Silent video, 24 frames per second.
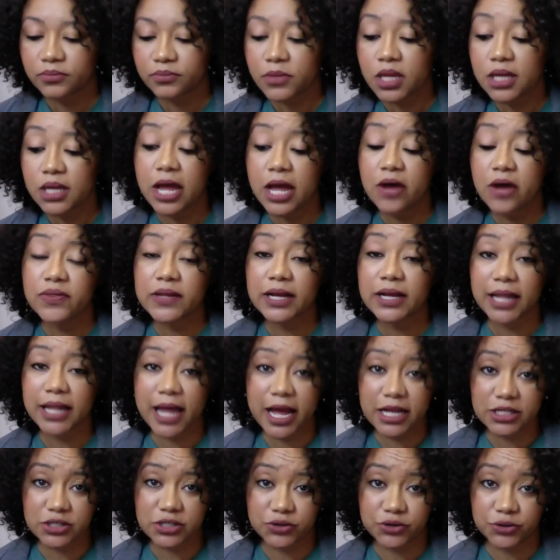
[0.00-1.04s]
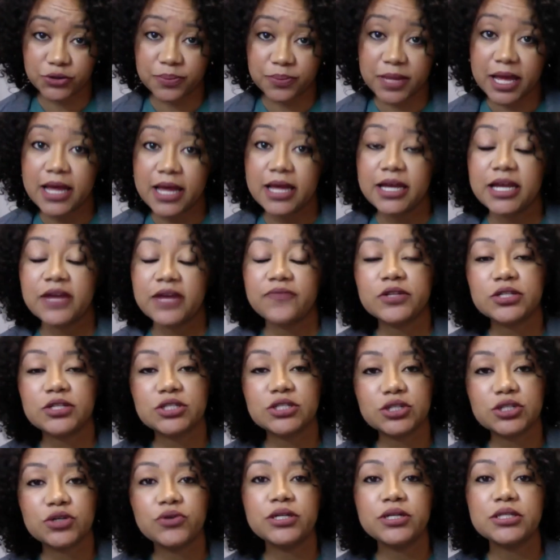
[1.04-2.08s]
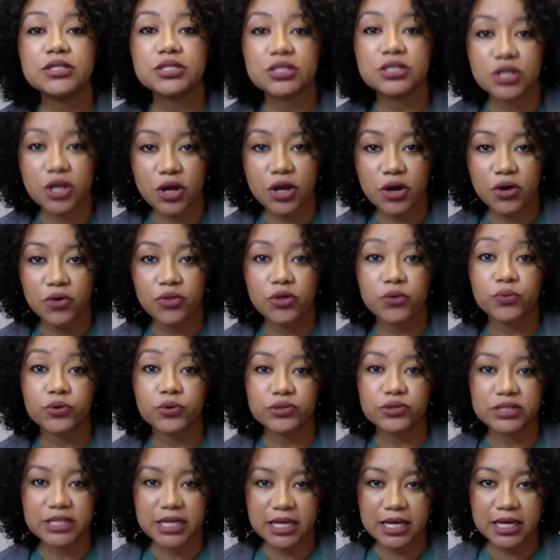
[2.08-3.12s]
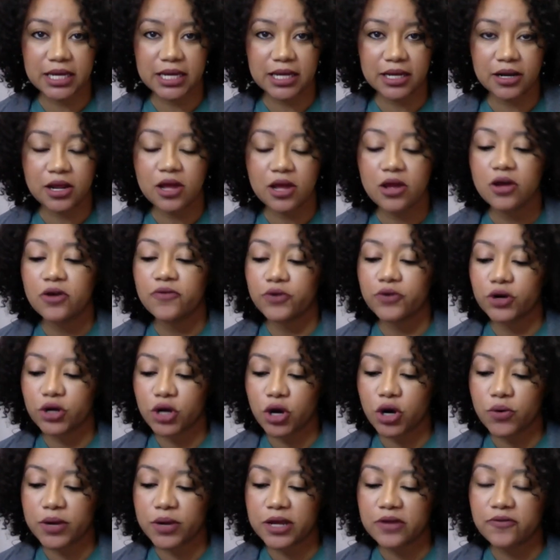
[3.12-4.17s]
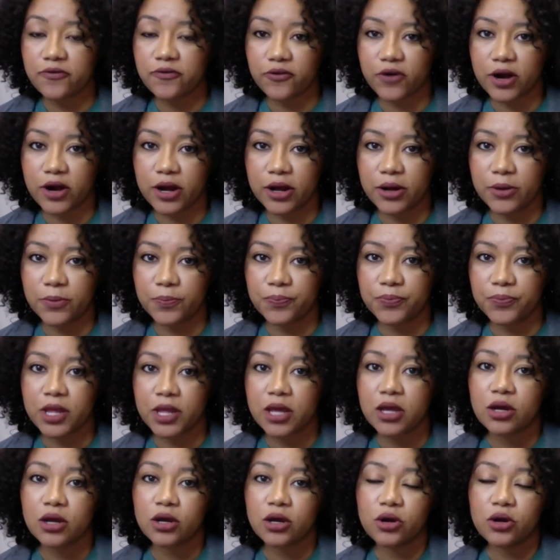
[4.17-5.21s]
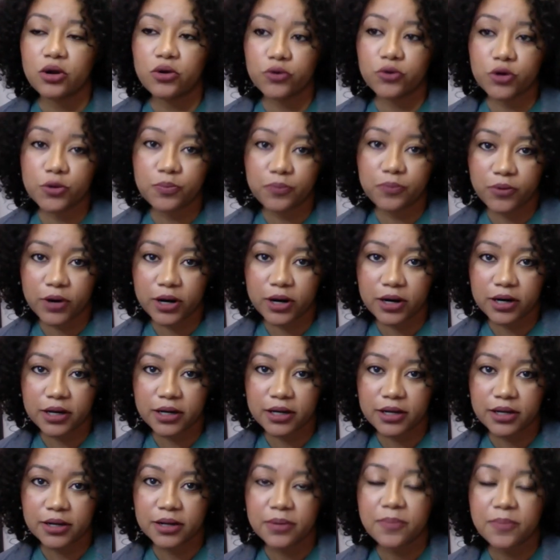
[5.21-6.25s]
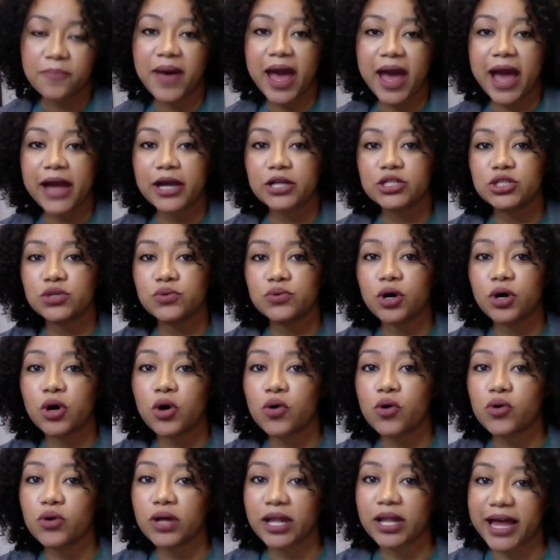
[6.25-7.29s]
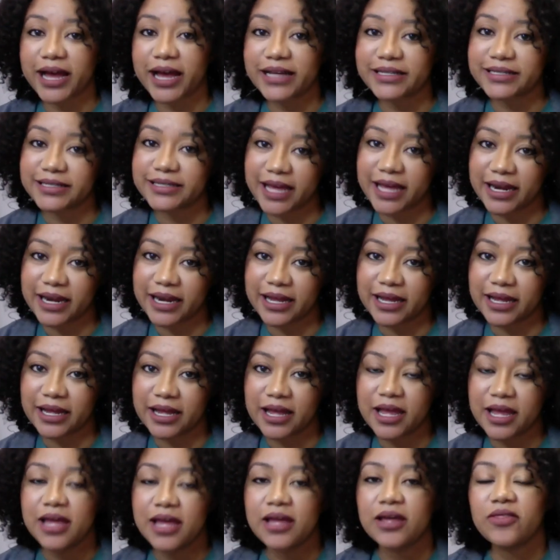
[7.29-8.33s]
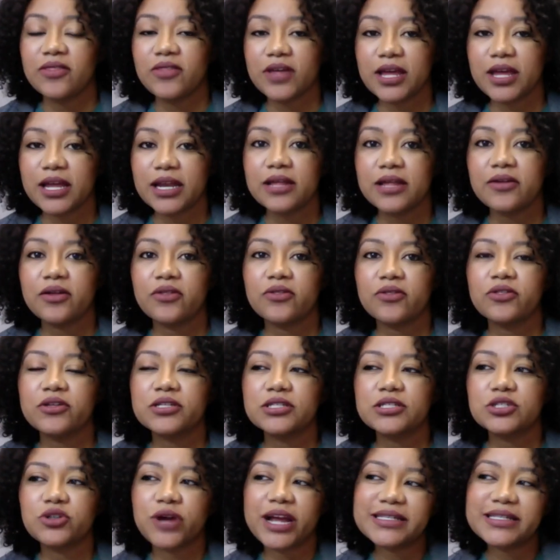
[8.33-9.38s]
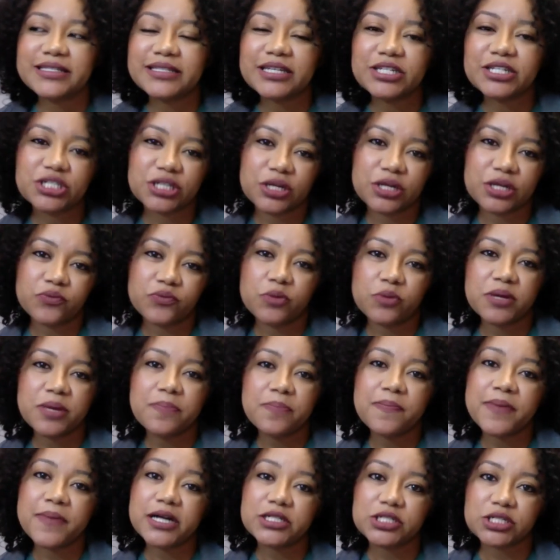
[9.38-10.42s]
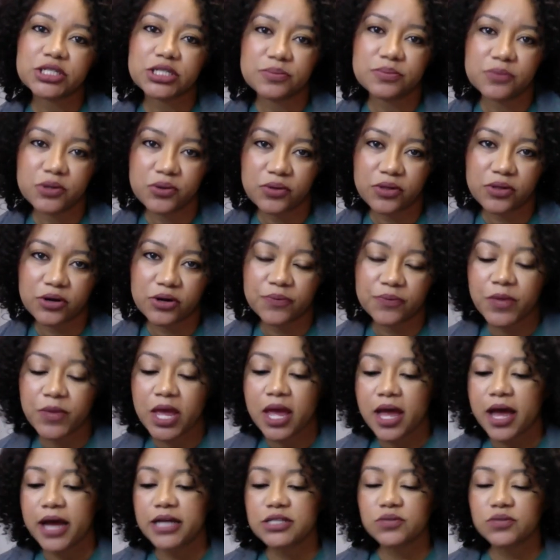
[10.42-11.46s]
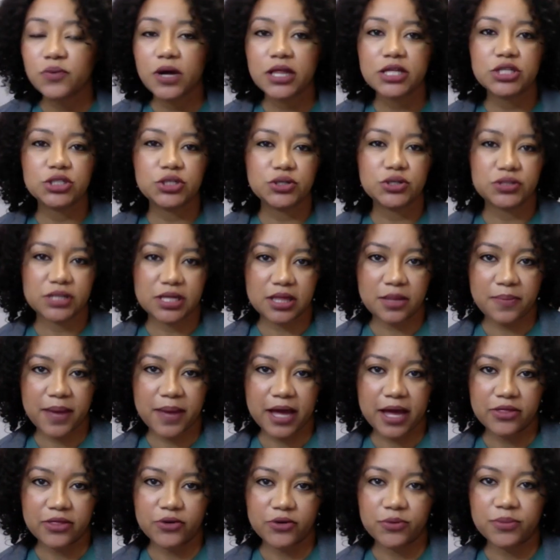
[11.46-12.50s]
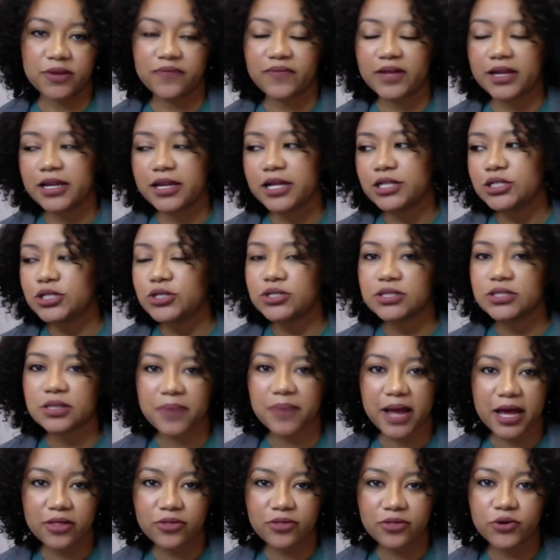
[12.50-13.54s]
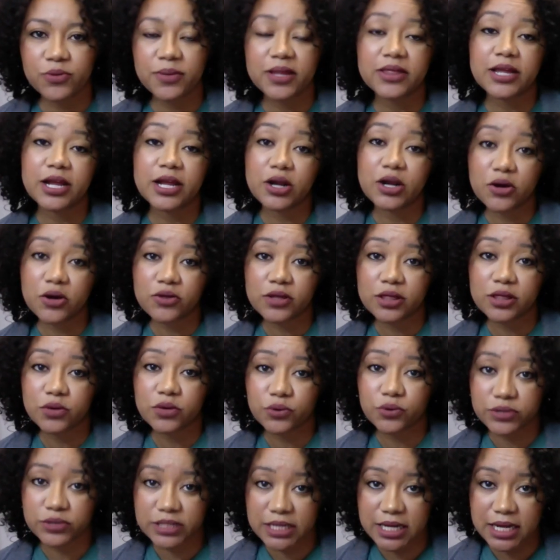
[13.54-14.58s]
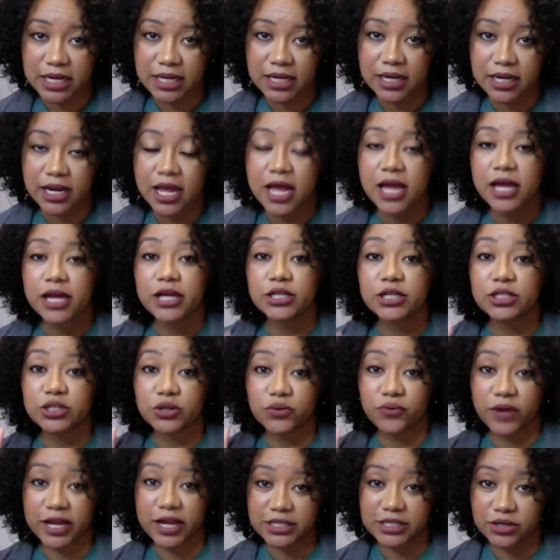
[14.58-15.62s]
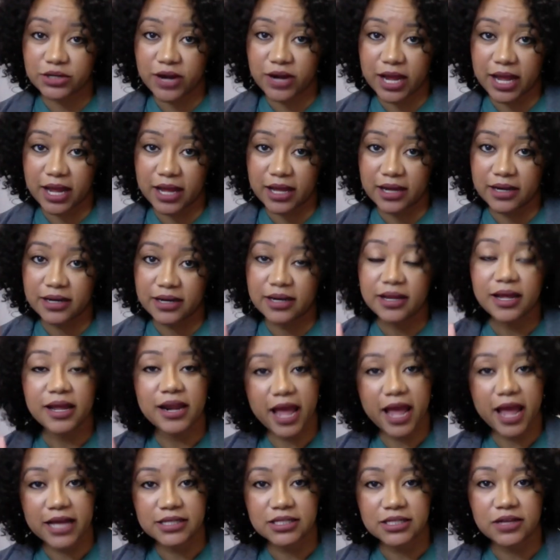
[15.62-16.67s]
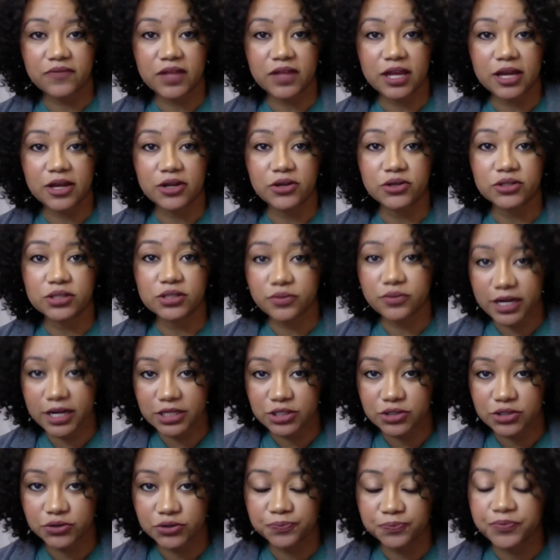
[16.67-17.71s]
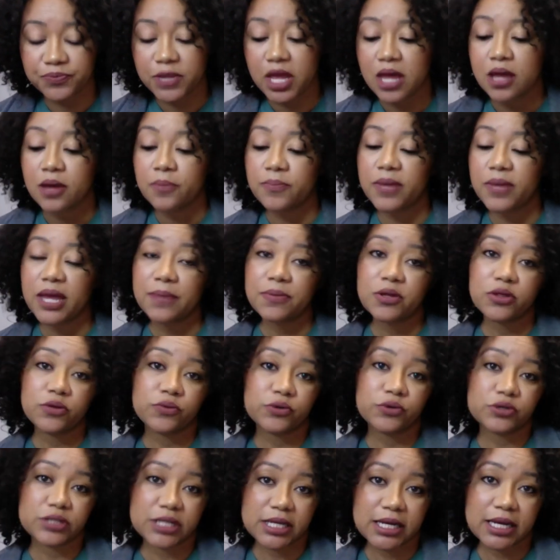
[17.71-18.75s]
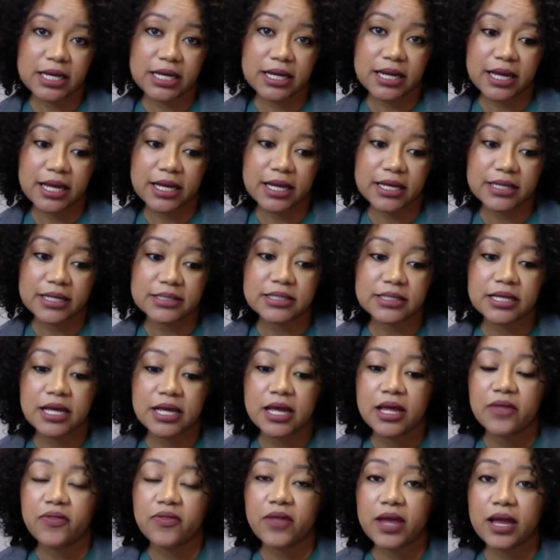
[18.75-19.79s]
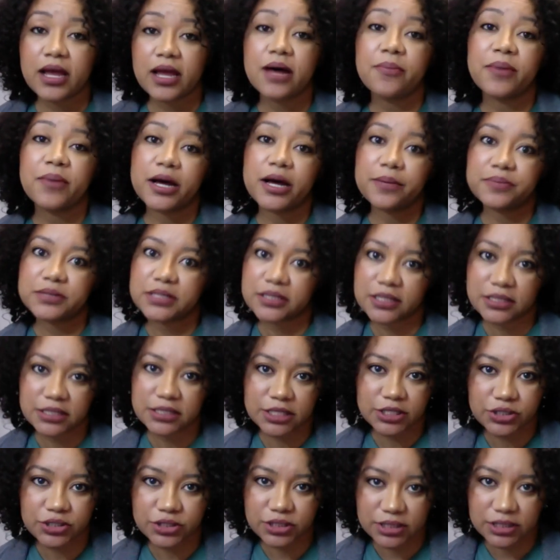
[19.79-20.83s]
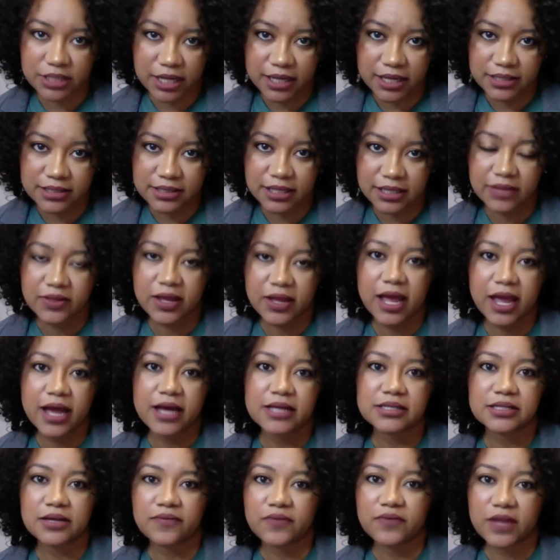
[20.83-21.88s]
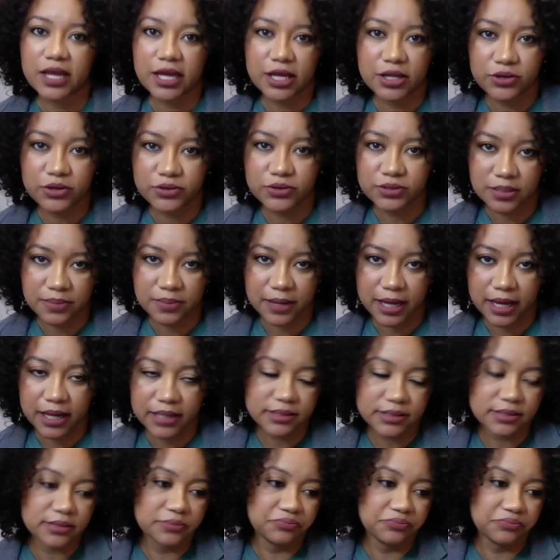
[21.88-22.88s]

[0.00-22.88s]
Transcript: Now in the classroom, if the students know the routine for going from group work back to a whole class setting, then the transition will be much smoother, as well as using the bathroom. If they need to use the bathroom and they know that the routine is to raise their hand and ask if they can use the restroom. Maybe the routine is they come up to the teacher's desk and they ask if they can use the pass.